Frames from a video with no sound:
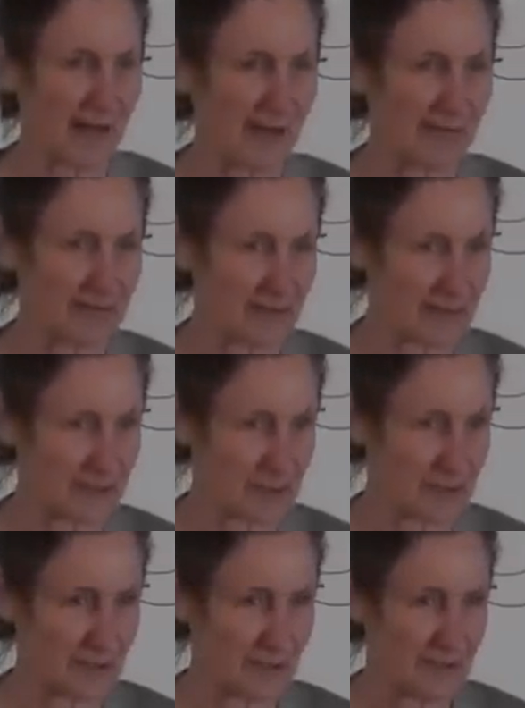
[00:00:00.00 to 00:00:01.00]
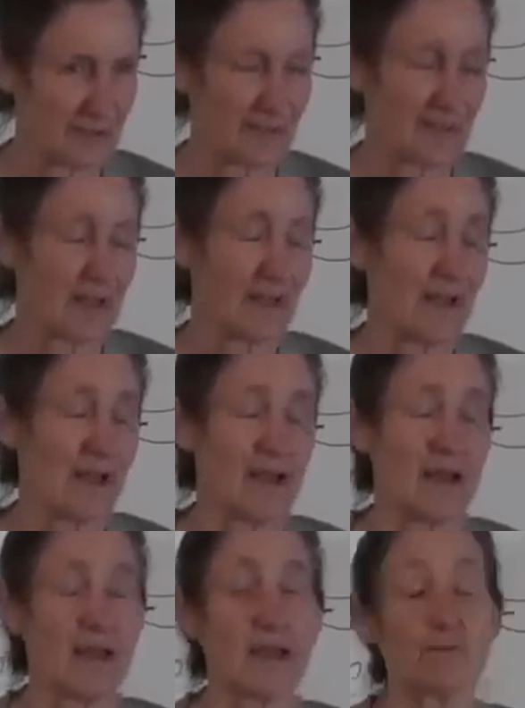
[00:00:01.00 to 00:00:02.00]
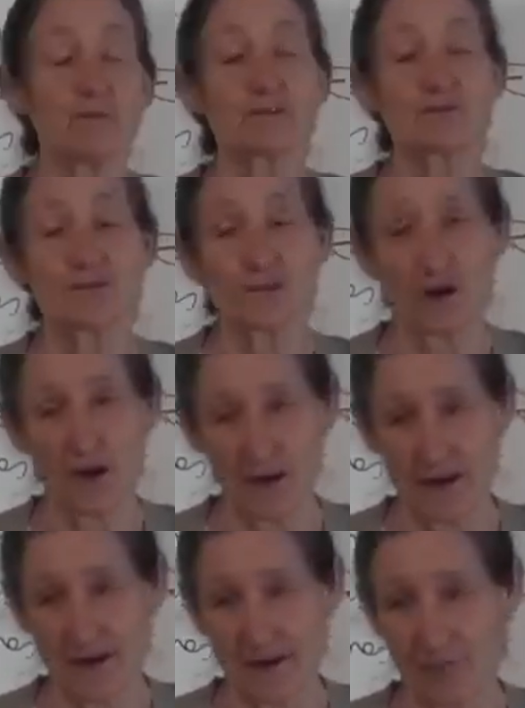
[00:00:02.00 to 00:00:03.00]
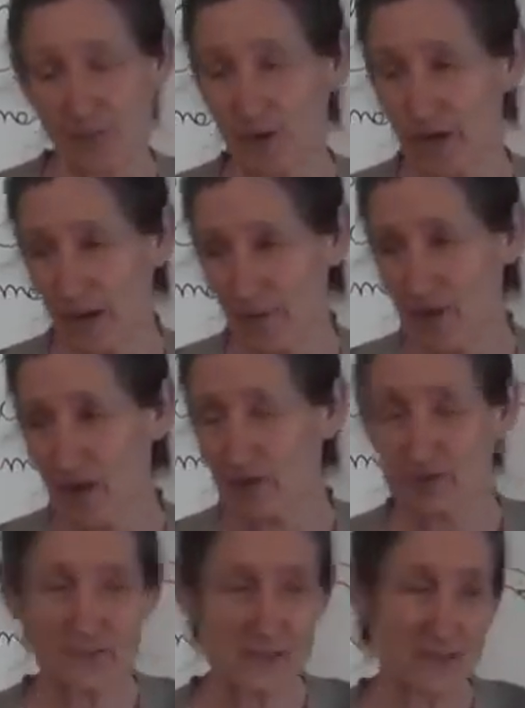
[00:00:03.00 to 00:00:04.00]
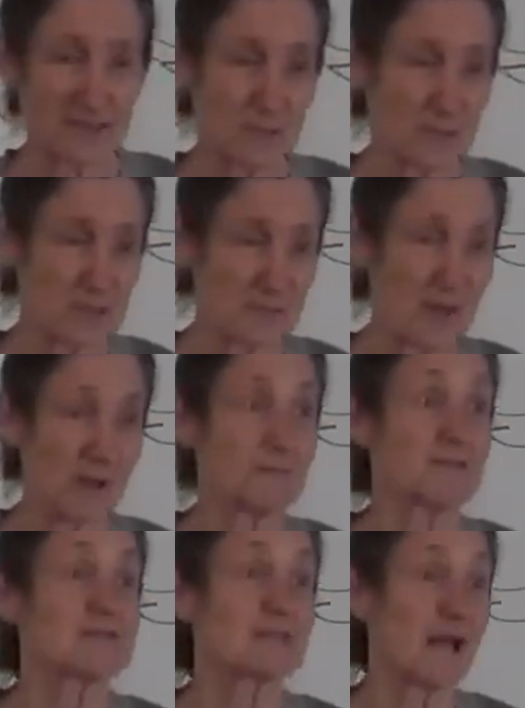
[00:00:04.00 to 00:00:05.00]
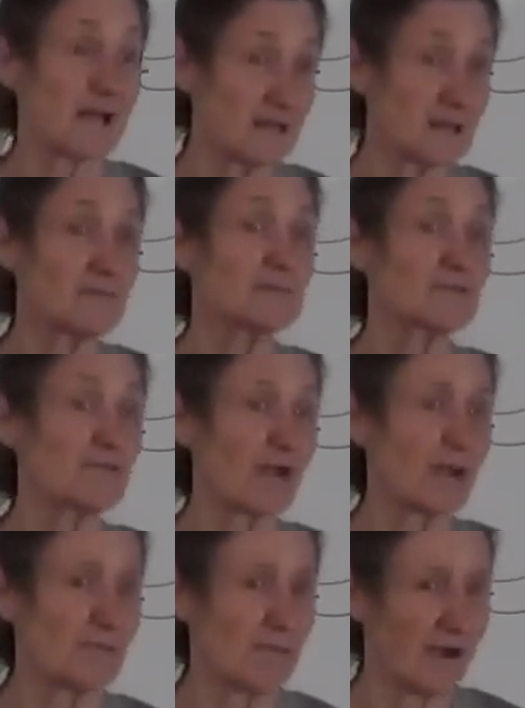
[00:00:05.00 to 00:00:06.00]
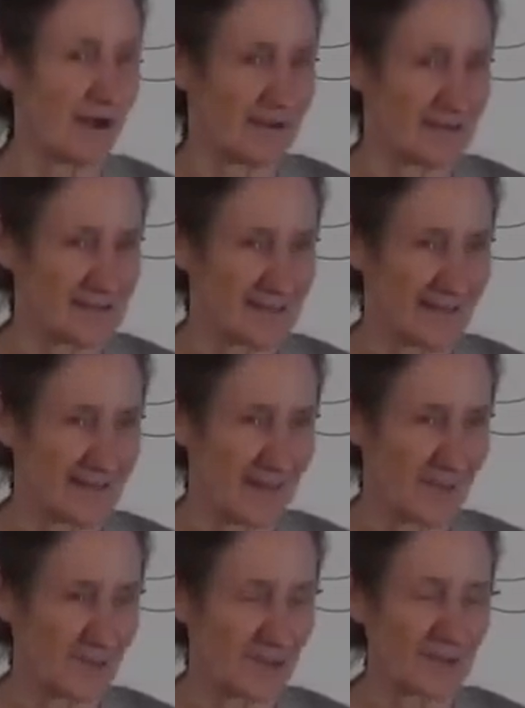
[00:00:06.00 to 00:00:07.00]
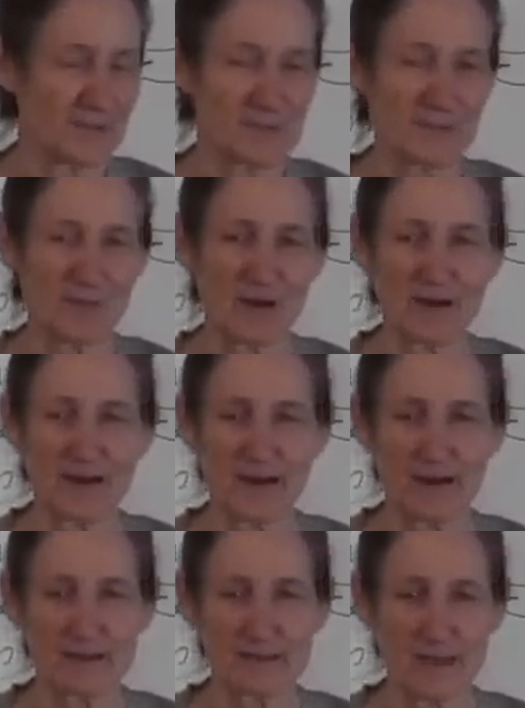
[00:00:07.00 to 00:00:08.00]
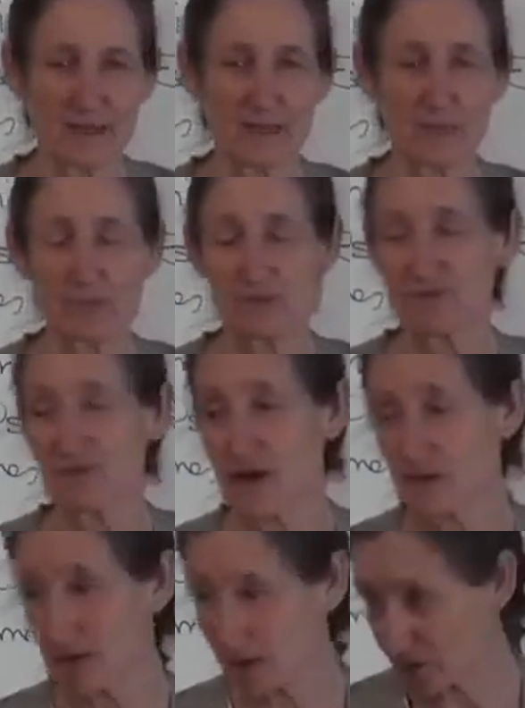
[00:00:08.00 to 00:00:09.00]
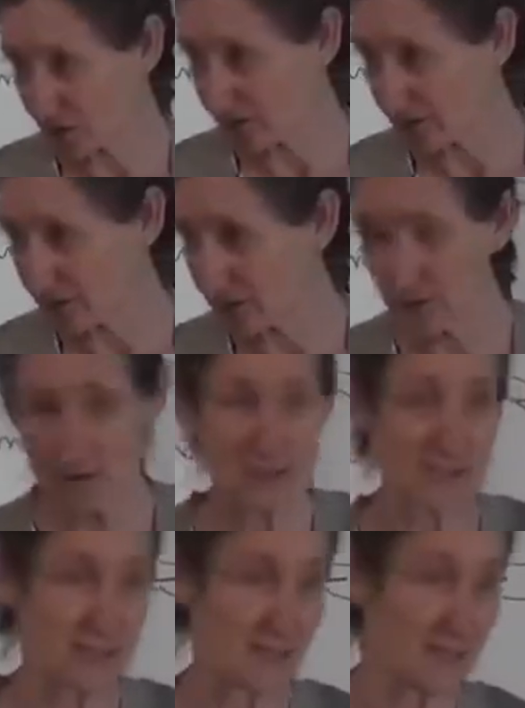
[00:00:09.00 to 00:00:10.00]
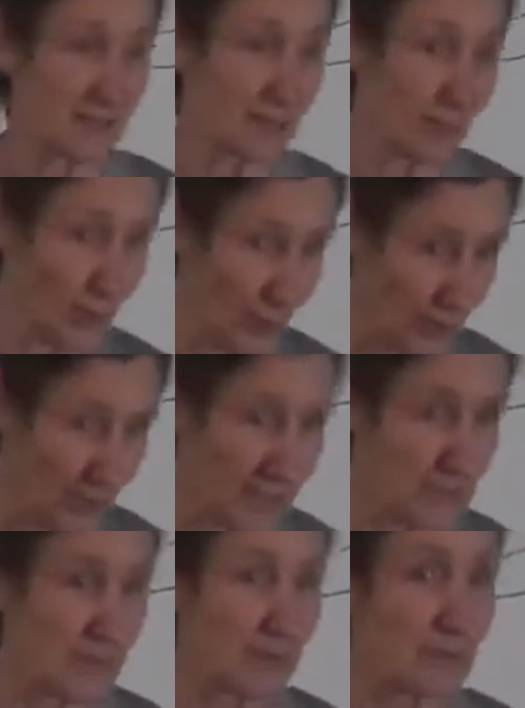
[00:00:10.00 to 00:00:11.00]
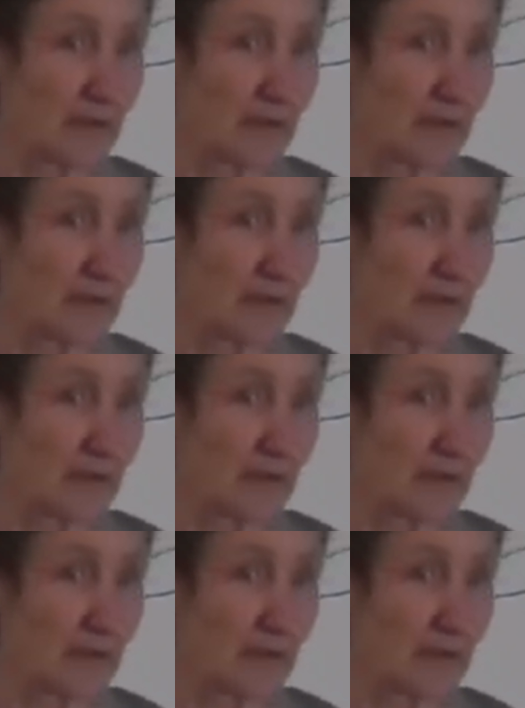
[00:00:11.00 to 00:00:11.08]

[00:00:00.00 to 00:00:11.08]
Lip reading: 1/2 inch. He was crying, and Michael said to his mum, take him to Grandma. So they brought him to my house, and he was very dirty because he's a little boy and he's been